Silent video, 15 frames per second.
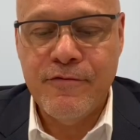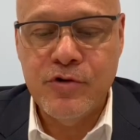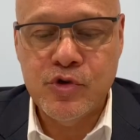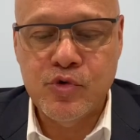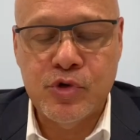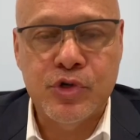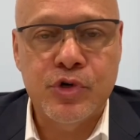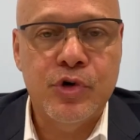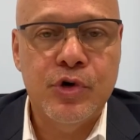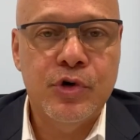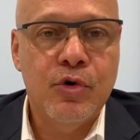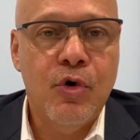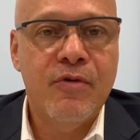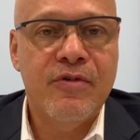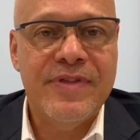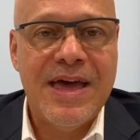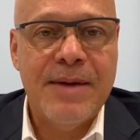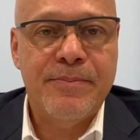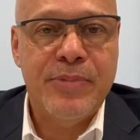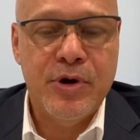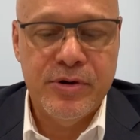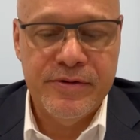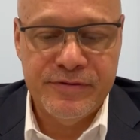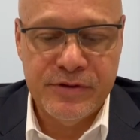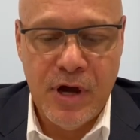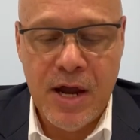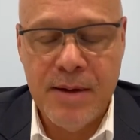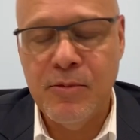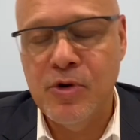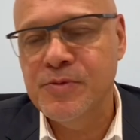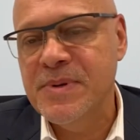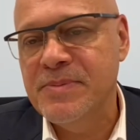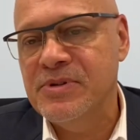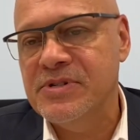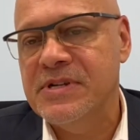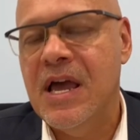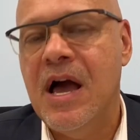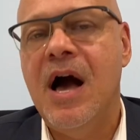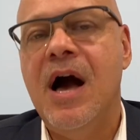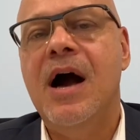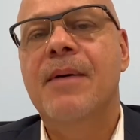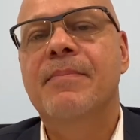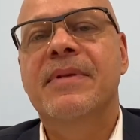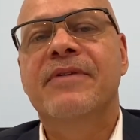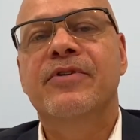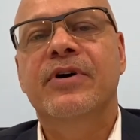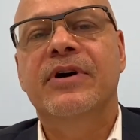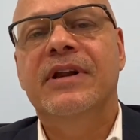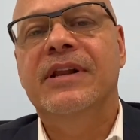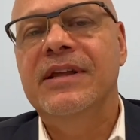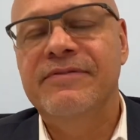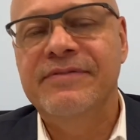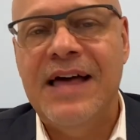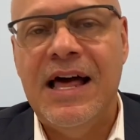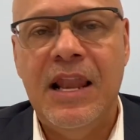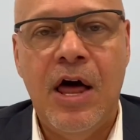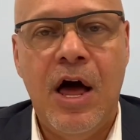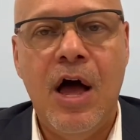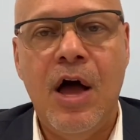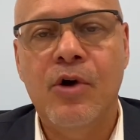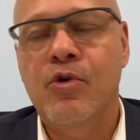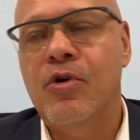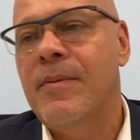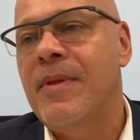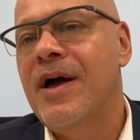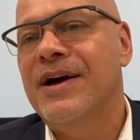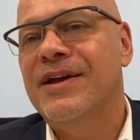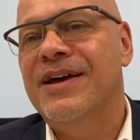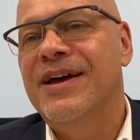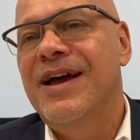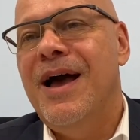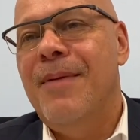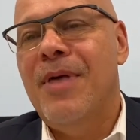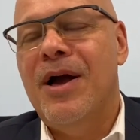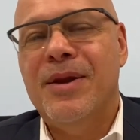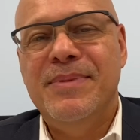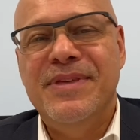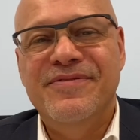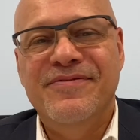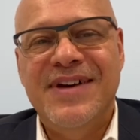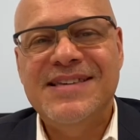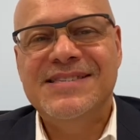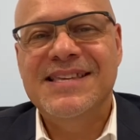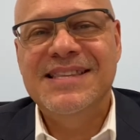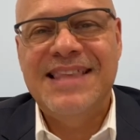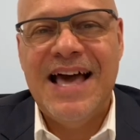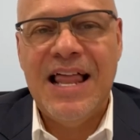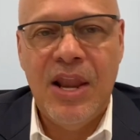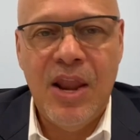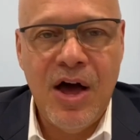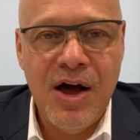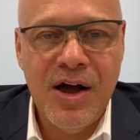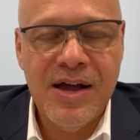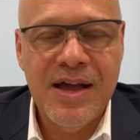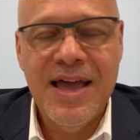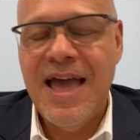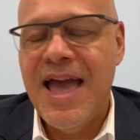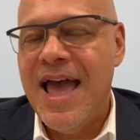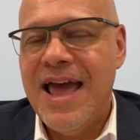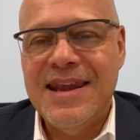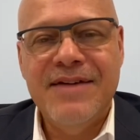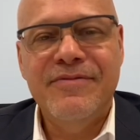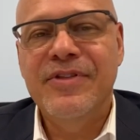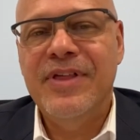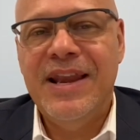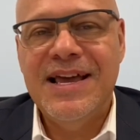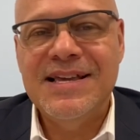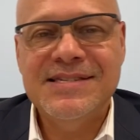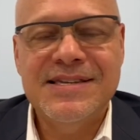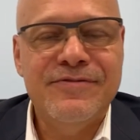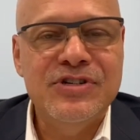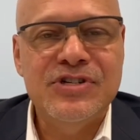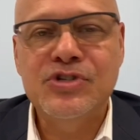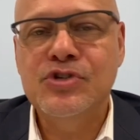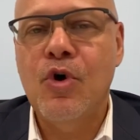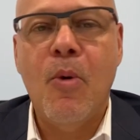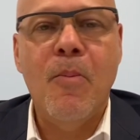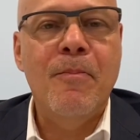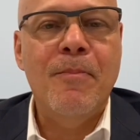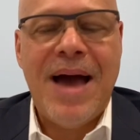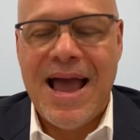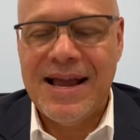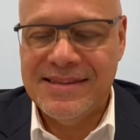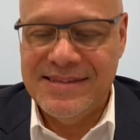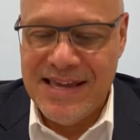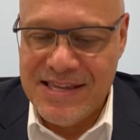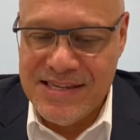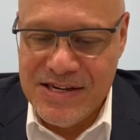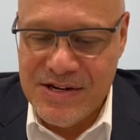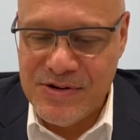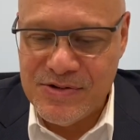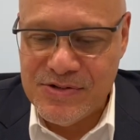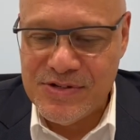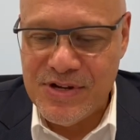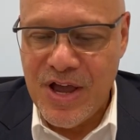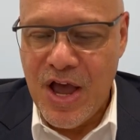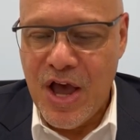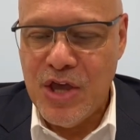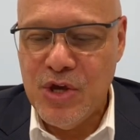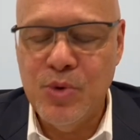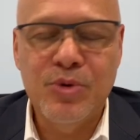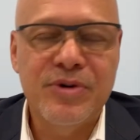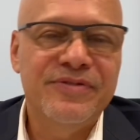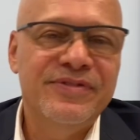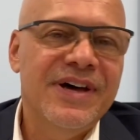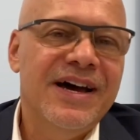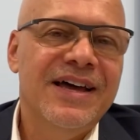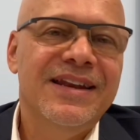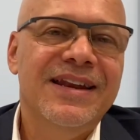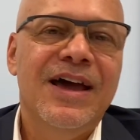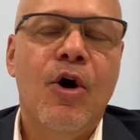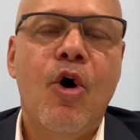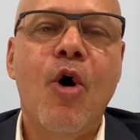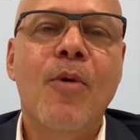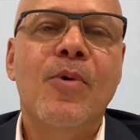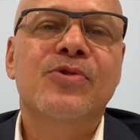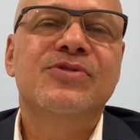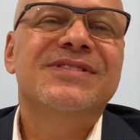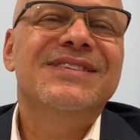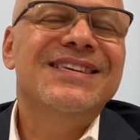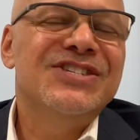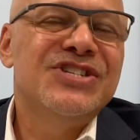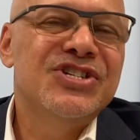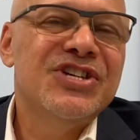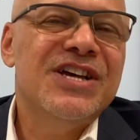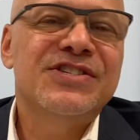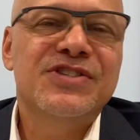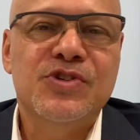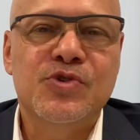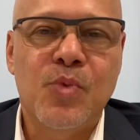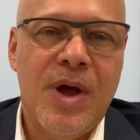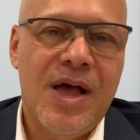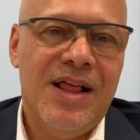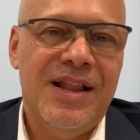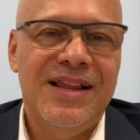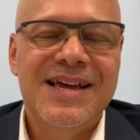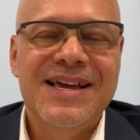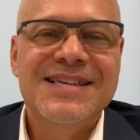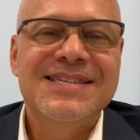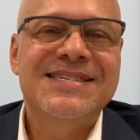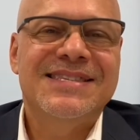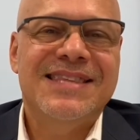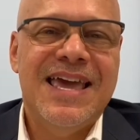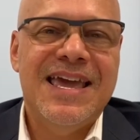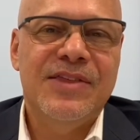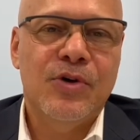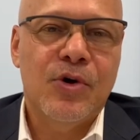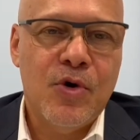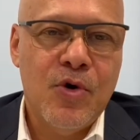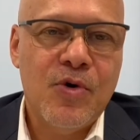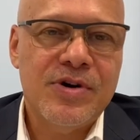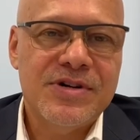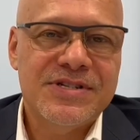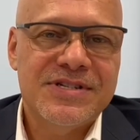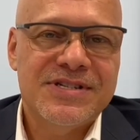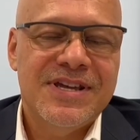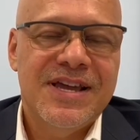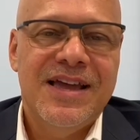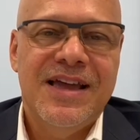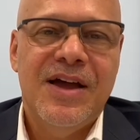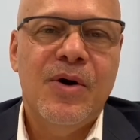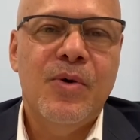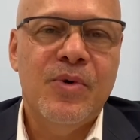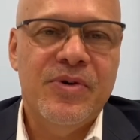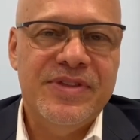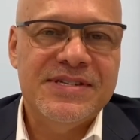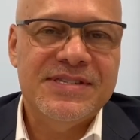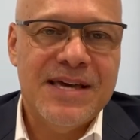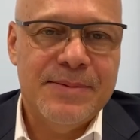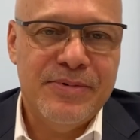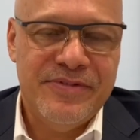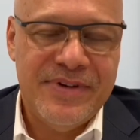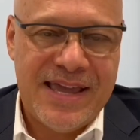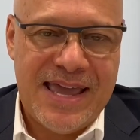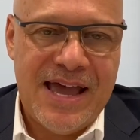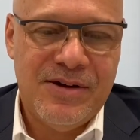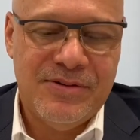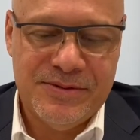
return over that period of time. Most people say, I'm never going to live that long, or I'm not going to be invested that long. Nevertheless, if you just go back 10 years, you would have done almost just as well staying the course with this type of account.